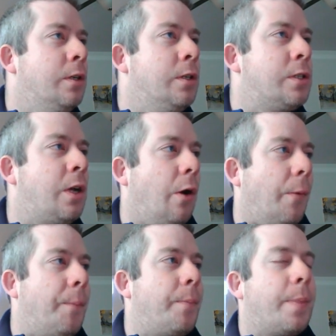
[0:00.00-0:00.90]

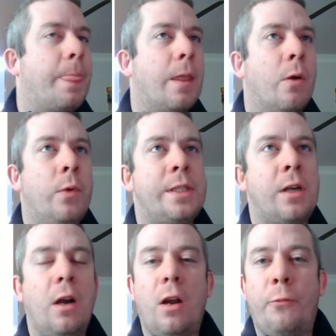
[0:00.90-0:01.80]
So we
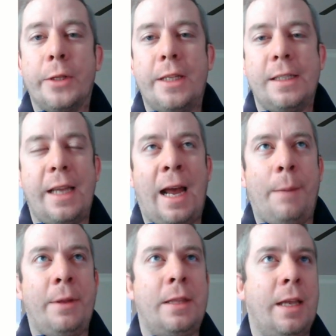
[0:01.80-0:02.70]
started off with this
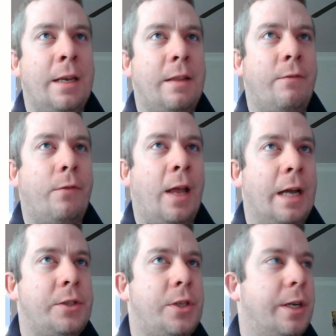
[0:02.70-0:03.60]
app at the end of
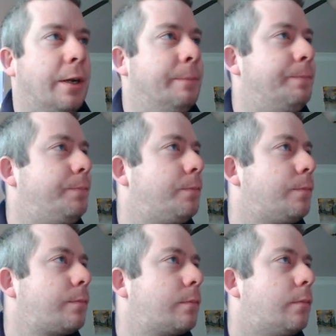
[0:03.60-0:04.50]
last year,
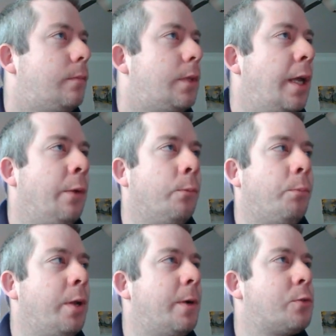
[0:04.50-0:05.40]
and
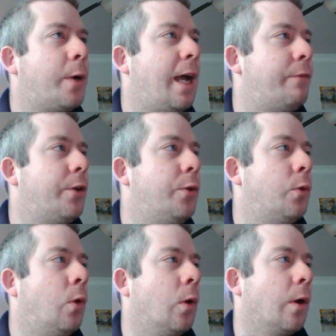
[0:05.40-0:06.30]
pretty much we have a new
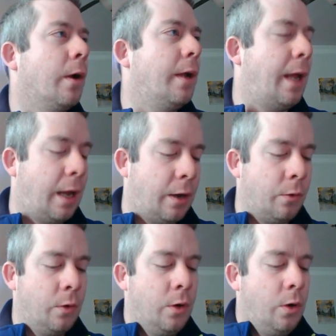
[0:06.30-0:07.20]
order,
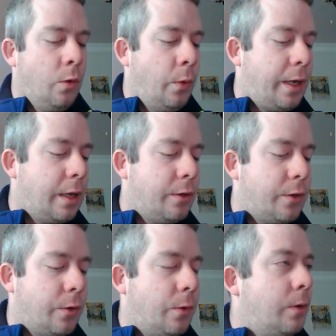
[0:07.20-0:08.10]
and we can
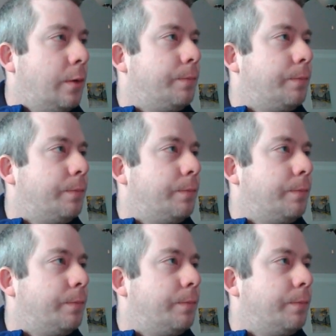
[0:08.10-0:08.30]
do